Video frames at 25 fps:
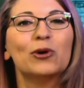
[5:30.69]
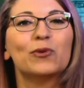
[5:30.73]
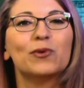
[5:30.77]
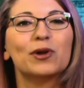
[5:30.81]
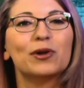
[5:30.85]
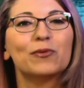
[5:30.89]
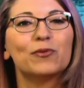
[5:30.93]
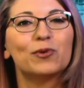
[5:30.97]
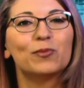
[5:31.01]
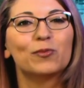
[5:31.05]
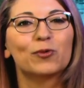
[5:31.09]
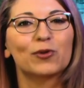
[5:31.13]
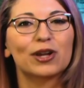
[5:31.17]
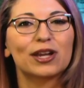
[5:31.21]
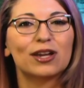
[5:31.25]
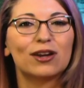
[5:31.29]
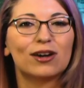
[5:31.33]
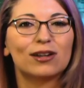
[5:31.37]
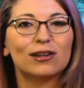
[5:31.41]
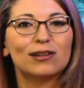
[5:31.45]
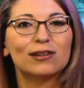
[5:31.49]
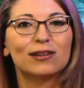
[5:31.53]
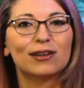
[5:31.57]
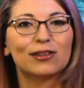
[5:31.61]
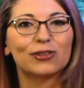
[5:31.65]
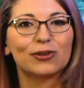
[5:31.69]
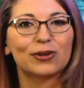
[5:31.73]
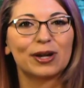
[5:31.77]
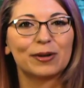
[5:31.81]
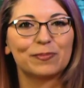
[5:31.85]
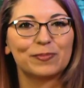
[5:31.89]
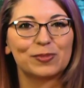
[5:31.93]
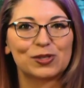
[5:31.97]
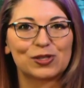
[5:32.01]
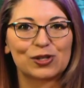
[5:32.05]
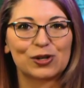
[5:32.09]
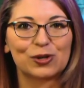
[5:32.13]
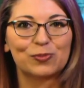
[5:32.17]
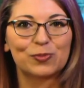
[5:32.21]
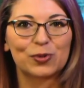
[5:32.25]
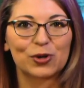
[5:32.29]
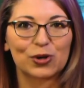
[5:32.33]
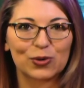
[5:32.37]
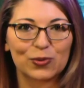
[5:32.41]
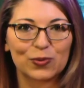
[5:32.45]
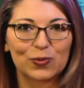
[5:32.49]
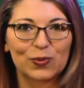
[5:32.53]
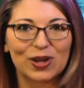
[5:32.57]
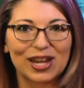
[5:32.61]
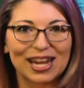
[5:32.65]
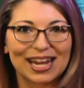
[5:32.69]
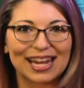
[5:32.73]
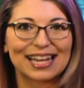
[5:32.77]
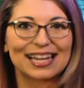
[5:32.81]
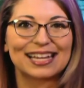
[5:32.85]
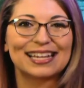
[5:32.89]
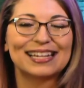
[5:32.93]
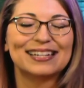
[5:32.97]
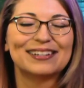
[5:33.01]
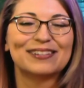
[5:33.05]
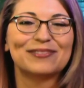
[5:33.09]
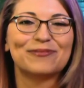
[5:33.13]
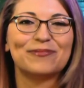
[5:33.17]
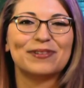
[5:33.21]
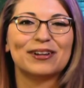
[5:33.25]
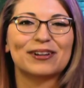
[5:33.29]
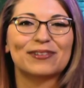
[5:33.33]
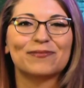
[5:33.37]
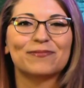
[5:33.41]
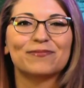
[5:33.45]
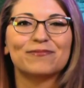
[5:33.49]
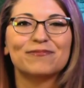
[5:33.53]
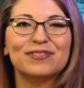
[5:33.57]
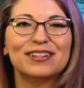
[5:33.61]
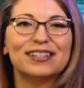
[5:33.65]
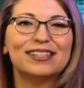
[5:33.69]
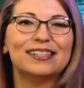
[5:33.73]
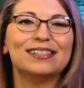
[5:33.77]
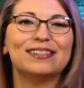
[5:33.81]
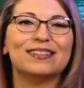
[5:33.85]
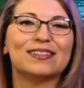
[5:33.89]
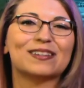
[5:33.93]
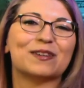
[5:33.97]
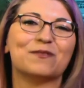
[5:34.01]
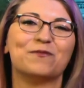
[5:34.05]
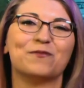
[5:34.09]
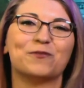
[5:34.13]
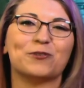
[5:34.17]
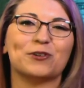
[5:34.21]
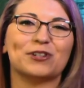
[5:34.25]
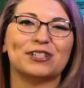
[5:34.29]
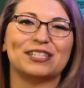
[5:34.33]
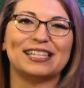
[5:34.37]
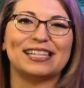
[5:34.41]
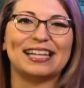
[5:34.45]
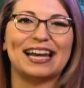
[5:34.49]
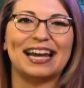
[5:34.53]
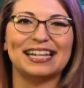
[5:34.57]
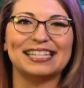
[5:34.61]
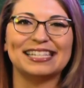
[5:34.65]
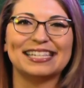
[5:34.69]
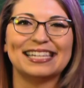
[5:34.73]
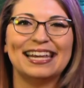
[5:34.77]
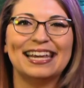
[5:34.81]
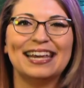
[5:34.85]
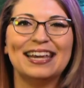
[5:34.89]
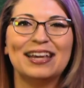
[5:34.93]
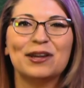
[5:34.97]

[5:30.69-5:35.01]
we will bring on another episode per week. We are really looking forward to that.